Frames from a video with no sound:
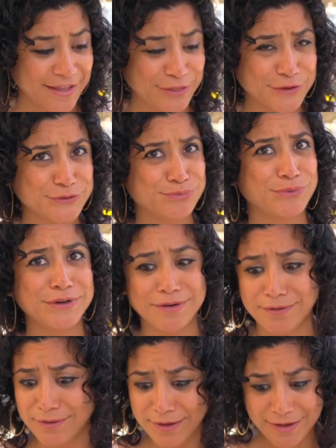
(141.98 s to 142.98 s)
that looks
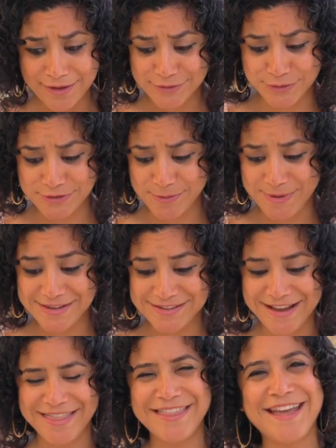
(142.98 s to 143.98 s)
real. So it's
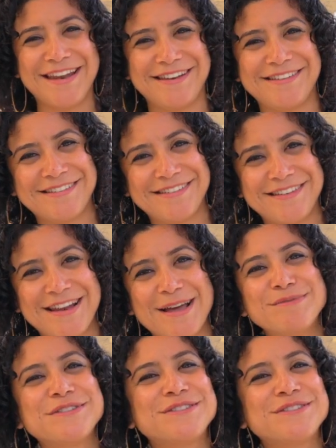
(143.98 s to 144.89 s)
amazing. And then I'm a